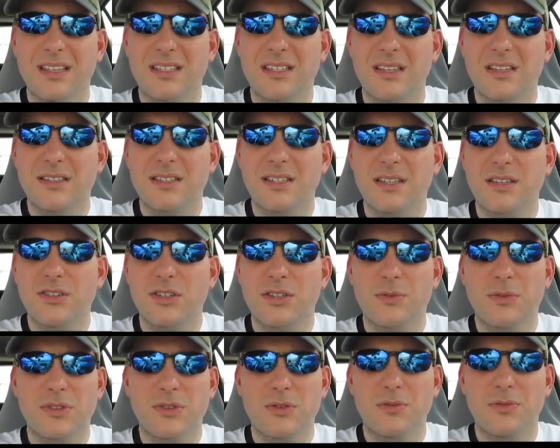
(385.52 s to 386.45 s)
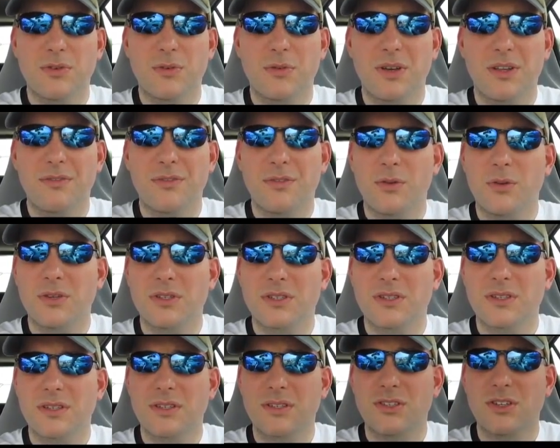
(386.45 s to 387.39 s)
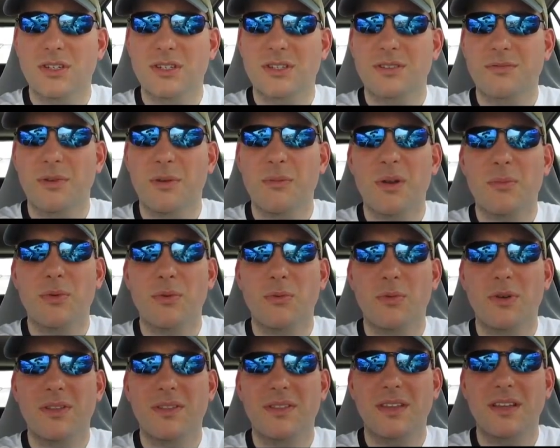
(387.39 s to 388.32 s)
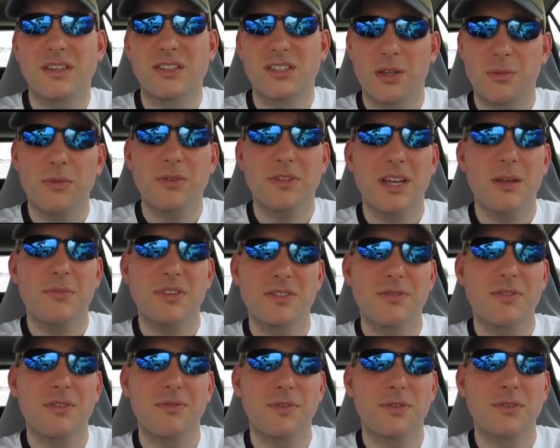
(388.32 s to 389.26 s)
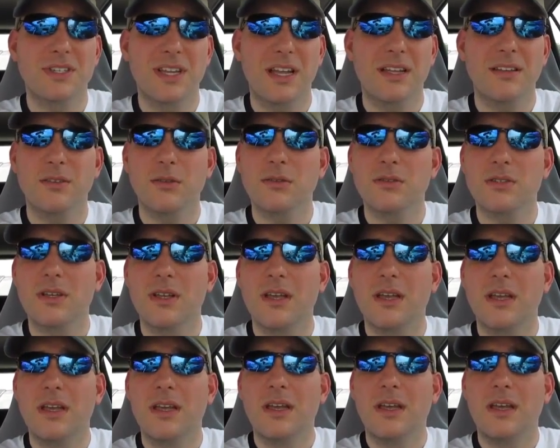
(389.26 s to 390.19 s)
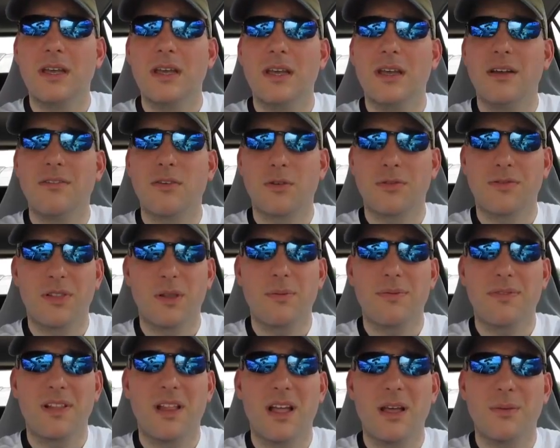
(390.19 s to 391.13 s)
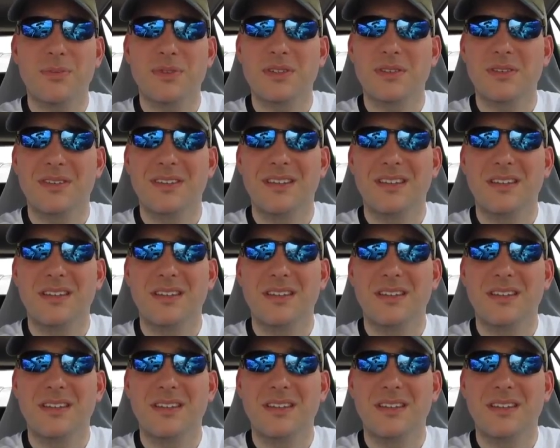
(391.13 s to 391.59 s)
not saying she was overweight, folks. Just remember one thing: summertime is fun for sandals, for flip-flops.